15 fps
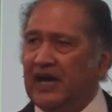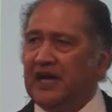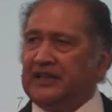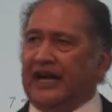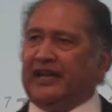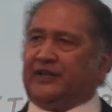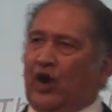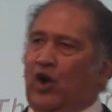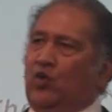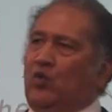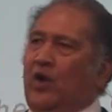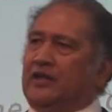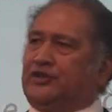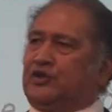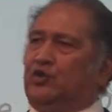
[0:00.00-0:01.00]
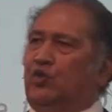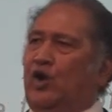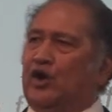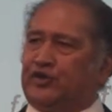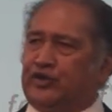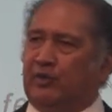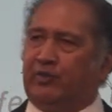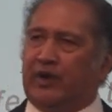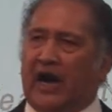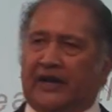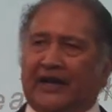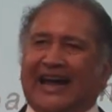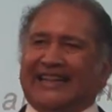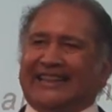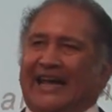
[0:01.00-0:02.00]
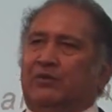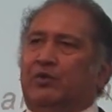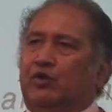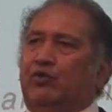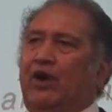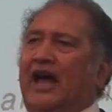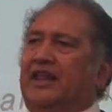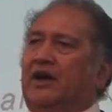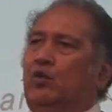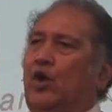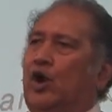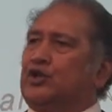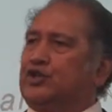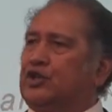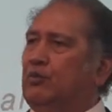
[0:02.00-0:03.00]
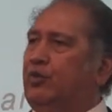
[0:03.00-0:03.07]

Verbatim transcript: They don't want to worship God. They would rather worship